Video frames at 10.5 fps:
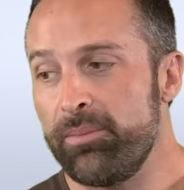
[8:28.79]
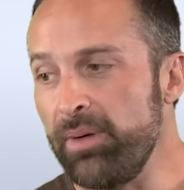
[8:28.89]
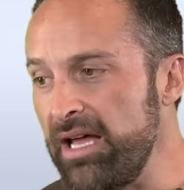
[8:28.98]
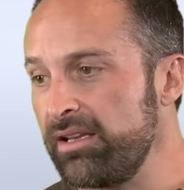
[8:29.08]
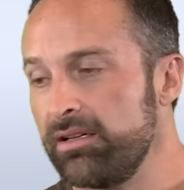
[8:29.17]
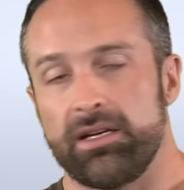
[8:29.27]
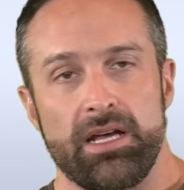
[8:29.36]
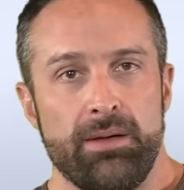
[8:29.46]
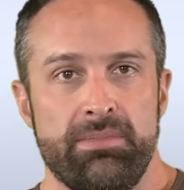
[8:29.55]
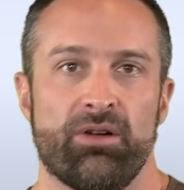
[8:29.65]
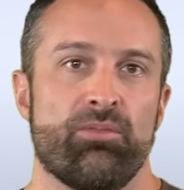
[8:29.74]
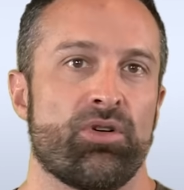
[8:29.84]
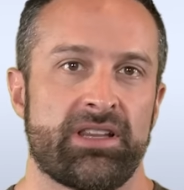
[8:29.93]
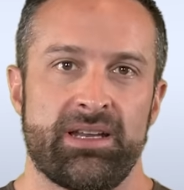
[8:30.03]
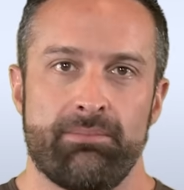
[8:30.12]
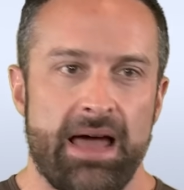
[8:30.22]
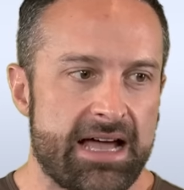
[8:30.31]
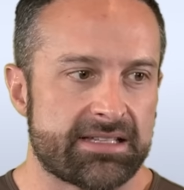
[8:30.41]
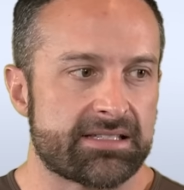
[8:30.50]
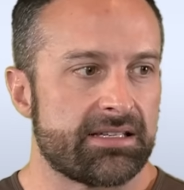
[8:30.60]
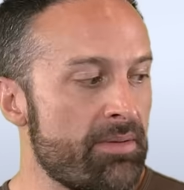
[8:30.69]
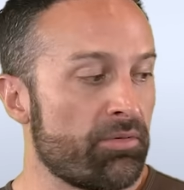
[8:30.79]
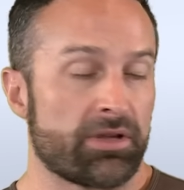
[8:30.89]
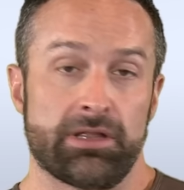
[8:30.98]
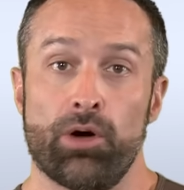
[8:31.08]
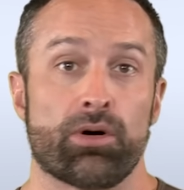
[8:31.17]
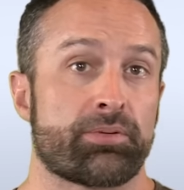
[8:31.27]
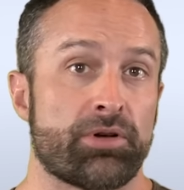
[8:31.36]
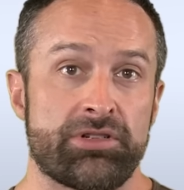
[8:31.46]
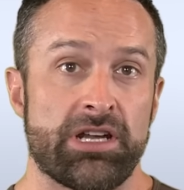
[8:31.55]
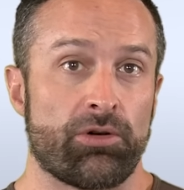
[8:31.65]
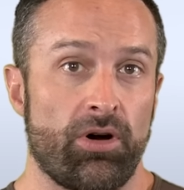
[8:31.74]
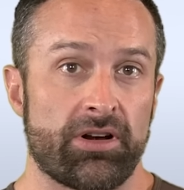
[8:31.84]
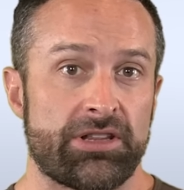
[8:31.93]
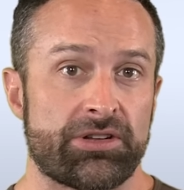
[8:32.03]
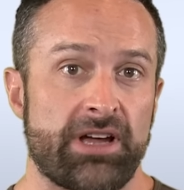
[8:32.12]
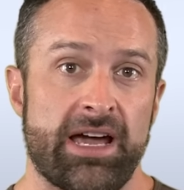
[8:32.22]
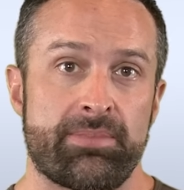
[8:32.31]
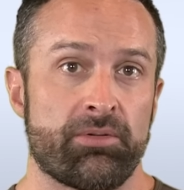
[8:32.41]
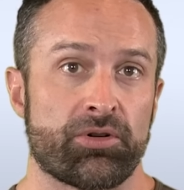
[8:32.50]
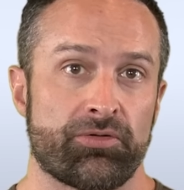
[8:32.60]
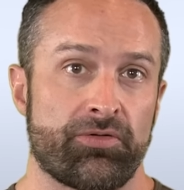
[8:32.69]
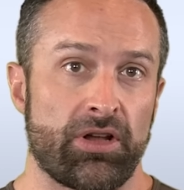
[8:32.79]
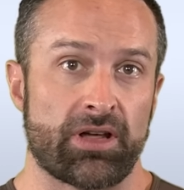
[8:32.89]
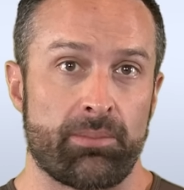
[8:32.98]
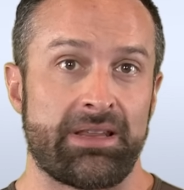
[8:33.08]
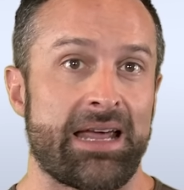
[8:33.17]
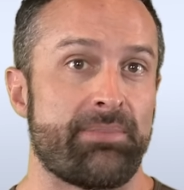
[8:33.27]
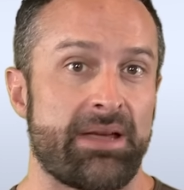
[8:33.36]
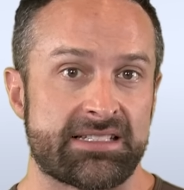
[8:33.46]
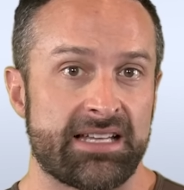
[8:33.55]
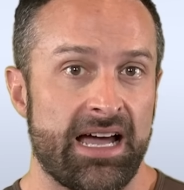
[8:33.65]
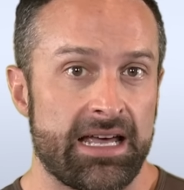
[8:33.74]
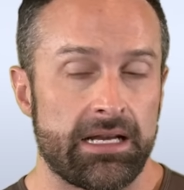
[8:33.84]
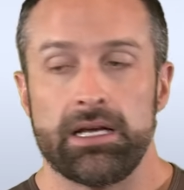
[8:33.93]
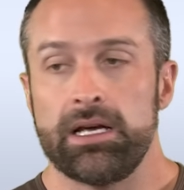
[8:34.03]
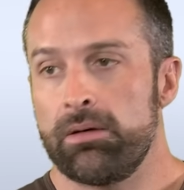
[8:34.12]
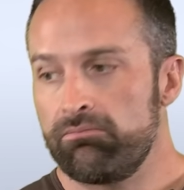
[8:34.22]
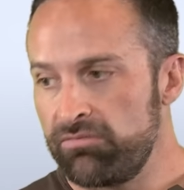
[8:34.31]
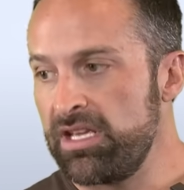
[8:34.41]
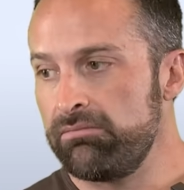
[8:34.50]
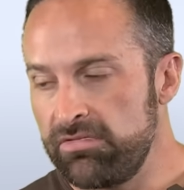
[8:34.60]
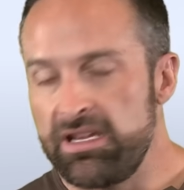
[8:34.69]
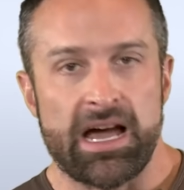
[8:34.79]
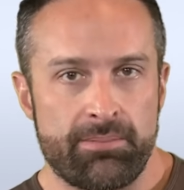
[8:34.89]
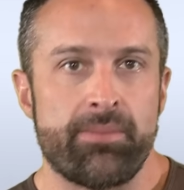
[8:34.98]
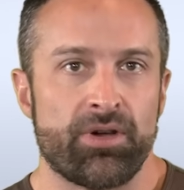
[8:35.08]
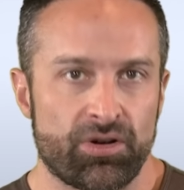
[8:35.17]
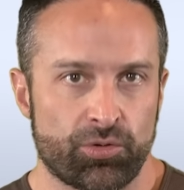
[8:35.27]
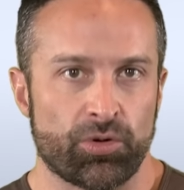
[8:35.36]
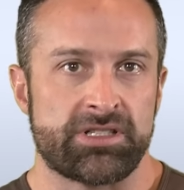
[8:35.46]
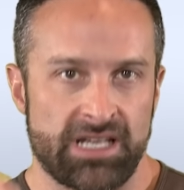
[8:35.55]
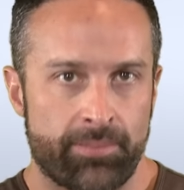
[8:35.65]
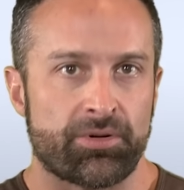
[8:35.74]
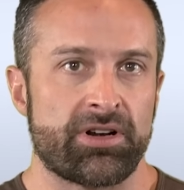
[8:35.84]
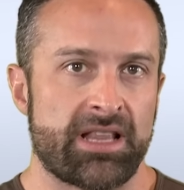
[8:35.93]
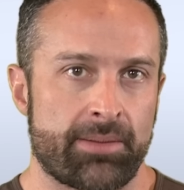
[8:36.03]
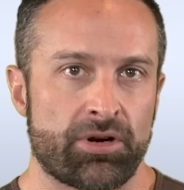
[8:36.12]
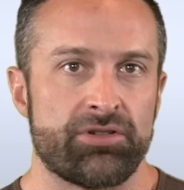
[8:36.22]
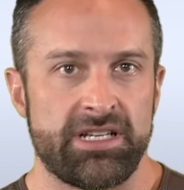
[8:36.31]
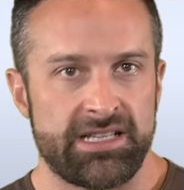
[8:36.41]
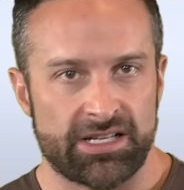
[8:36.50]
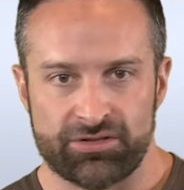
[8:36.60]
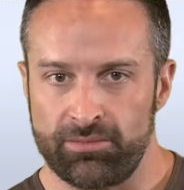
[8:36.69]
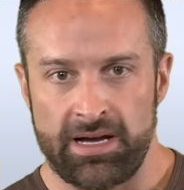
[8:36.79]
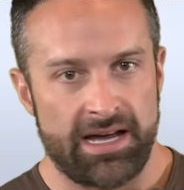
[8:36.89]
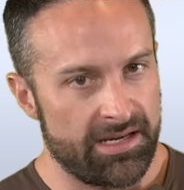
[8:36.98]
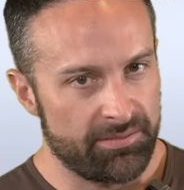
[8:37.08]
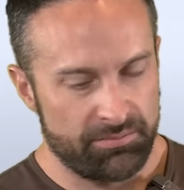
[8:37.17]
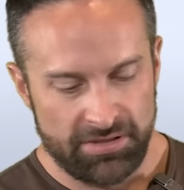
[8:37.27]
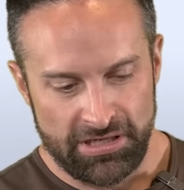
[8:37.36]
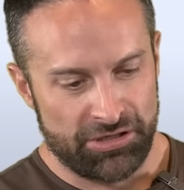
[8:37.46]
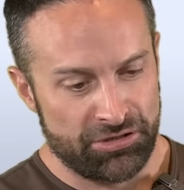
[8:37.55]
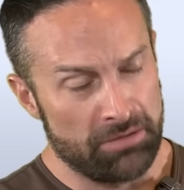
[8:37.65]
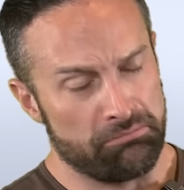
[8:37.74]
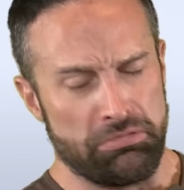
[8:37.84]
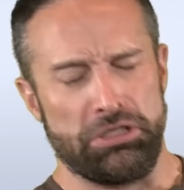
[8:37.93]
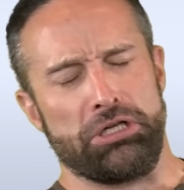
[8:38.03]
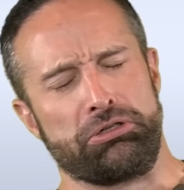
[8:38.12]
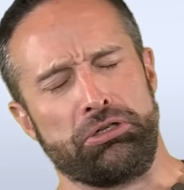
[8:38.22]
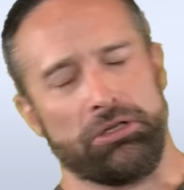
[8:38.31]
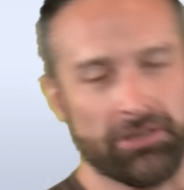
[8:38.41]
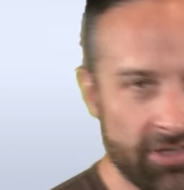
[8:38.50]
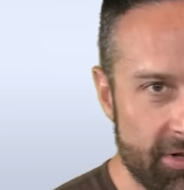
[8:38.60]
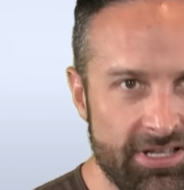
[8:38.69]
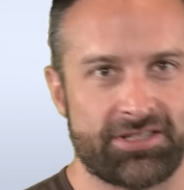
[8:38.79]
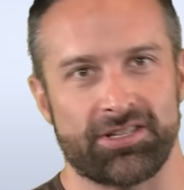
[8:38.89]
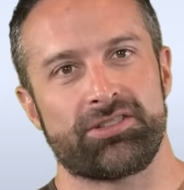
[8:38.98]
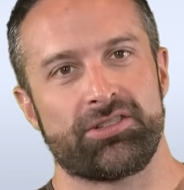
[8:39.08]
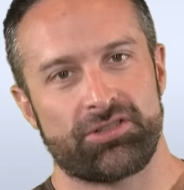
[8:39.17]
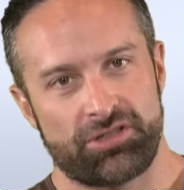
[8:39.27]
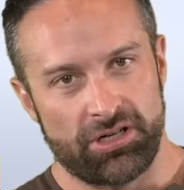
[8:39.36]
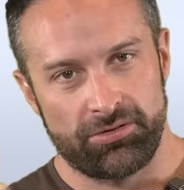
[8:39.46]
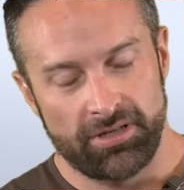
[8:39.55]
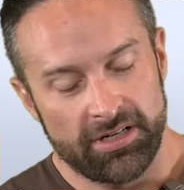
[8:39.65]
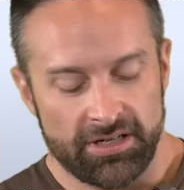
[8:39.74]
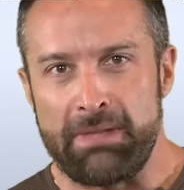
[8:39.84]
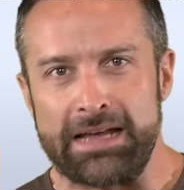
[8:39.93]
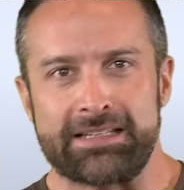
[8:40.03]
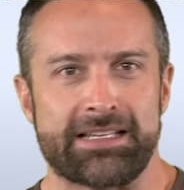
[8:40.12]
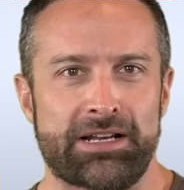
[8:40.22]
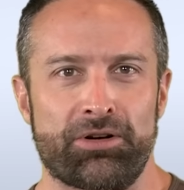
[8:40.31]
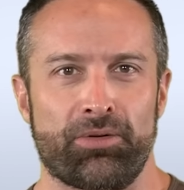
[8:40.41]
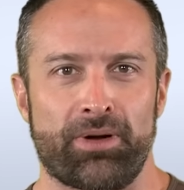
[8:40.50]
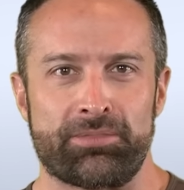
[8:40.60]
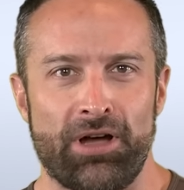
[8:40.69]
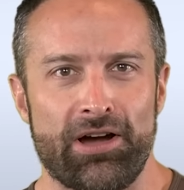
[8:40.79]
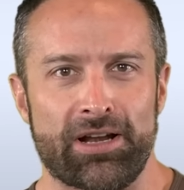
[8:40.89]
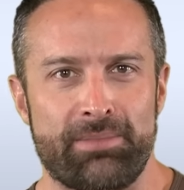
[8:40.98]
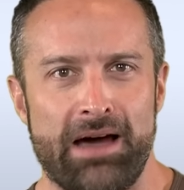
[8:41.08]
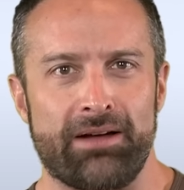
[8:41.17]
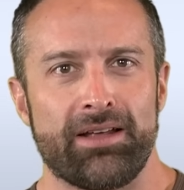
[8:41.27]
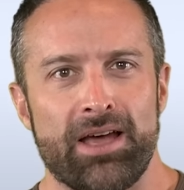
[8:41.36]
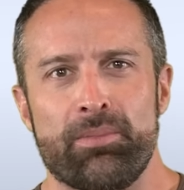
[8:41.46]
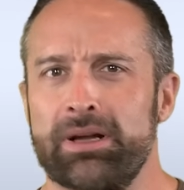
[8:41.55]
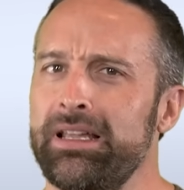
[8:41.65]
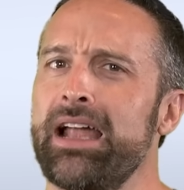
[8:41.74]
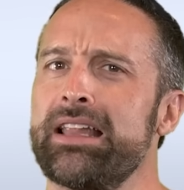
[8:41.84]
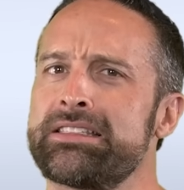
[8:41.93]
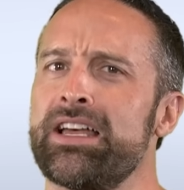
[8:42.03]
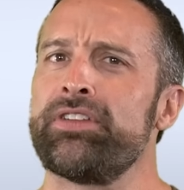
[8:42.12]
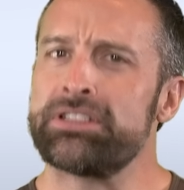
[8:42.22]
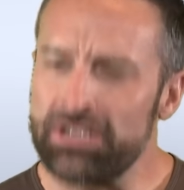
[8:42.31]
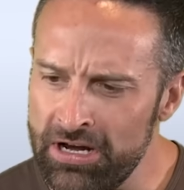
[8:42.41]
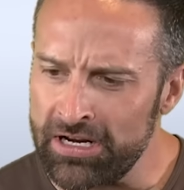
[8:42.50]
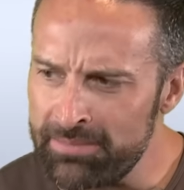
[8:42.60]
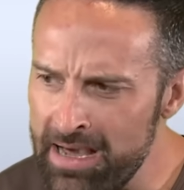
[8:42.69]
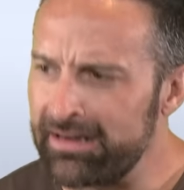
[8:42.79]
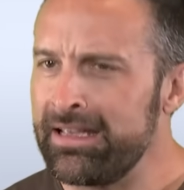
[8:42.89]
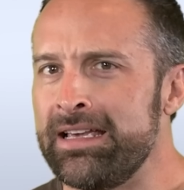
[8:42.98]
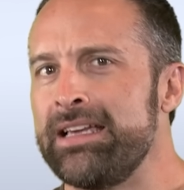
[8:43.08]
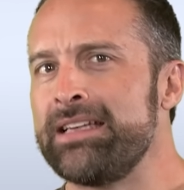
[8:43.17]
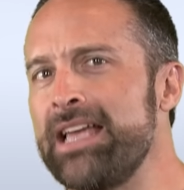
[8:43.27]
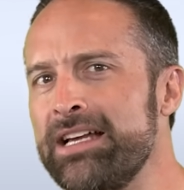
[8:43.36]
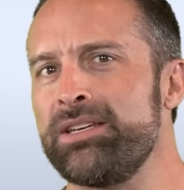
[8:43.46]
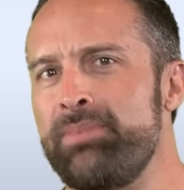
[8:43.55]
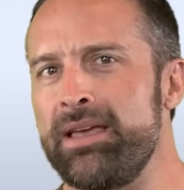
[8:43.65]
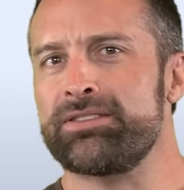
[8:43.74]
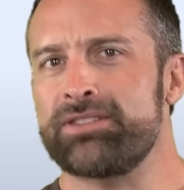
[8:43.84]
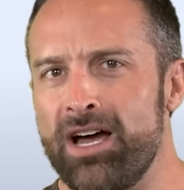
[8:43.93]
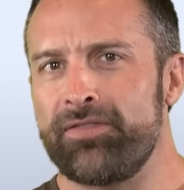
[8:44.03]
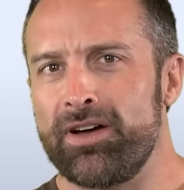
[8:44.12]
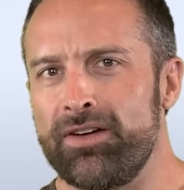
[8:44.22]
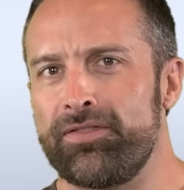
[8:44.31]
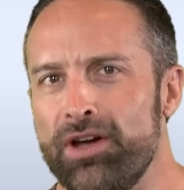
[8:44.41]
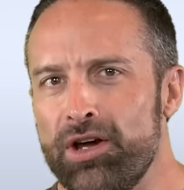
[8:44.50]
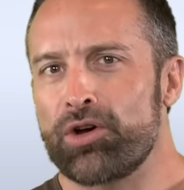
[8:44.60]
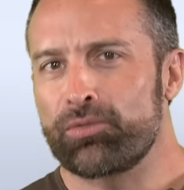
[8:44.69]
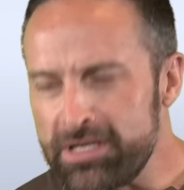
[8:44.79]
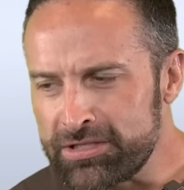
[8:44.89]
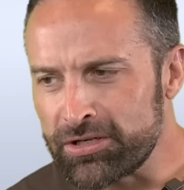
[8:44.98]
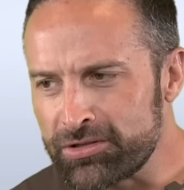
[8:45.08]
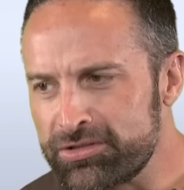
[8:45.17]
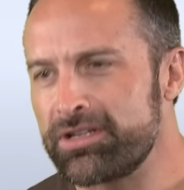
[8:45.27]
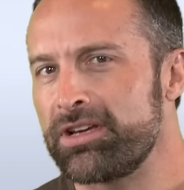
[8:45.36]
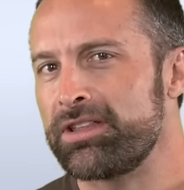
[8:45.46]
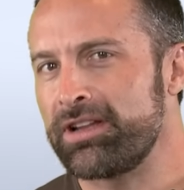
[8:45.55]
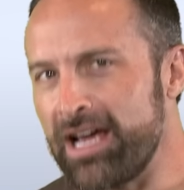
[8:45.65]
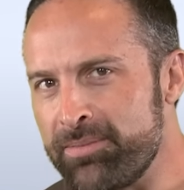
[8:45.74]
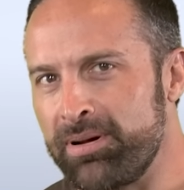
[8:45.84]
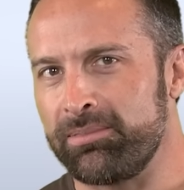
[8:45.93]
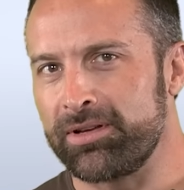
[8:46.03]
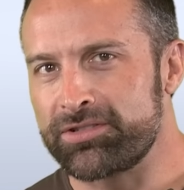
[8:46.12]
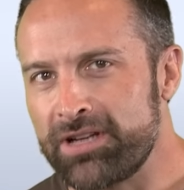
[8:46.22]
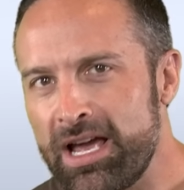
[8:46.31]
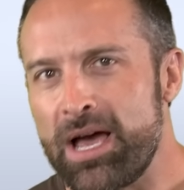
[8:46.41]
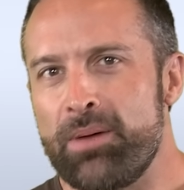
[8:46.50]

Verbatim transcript: But people with more lean mass, people with lower protein quality in their diet, people who are following a plant-based diet, then yeah, maybe towards the upper end of that protein. That's what my PhD, PhD thesis showed. Mike says, I don't know what I'm talking about, but a lot of the stuff he's talking about is actually based off of research that I published.